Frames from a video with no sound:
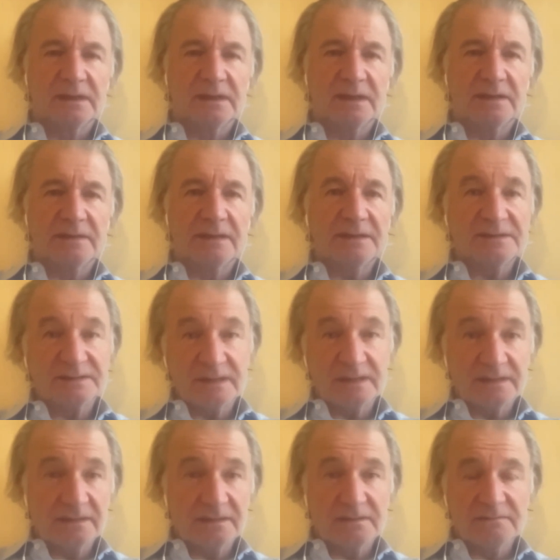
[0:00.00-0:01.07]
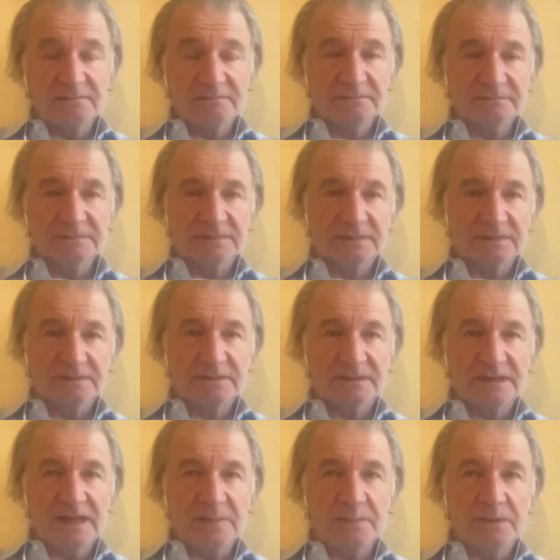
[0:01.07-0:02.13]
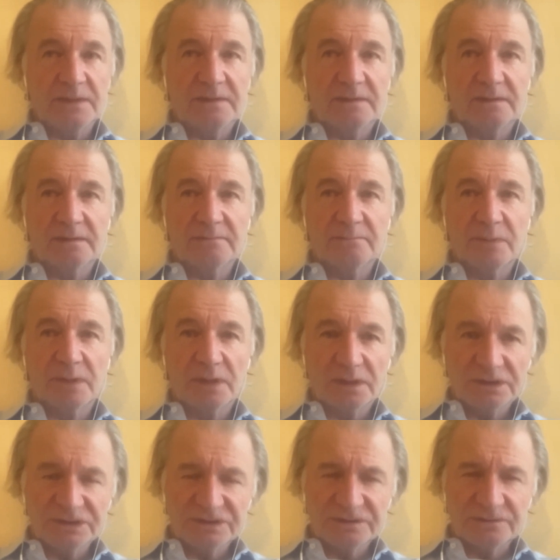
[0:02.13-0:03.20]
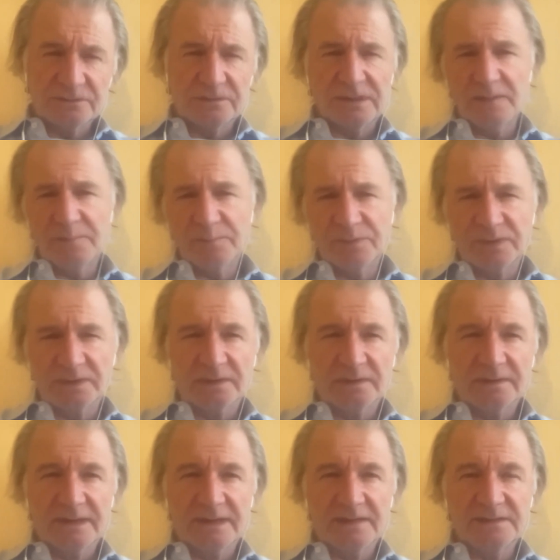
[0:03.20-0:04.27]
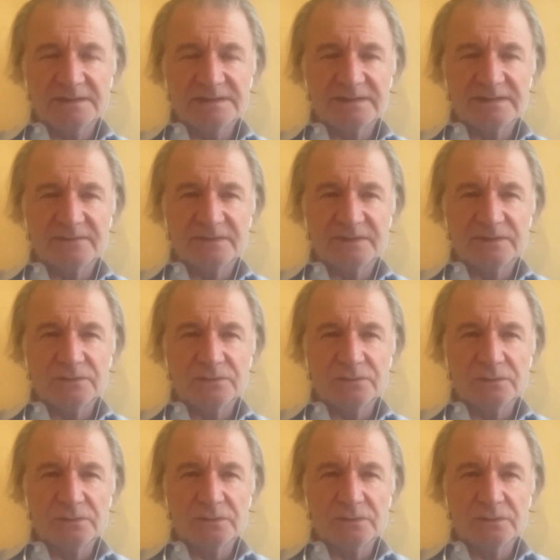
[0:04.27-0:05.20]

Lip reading: And that study came in March or April 1972,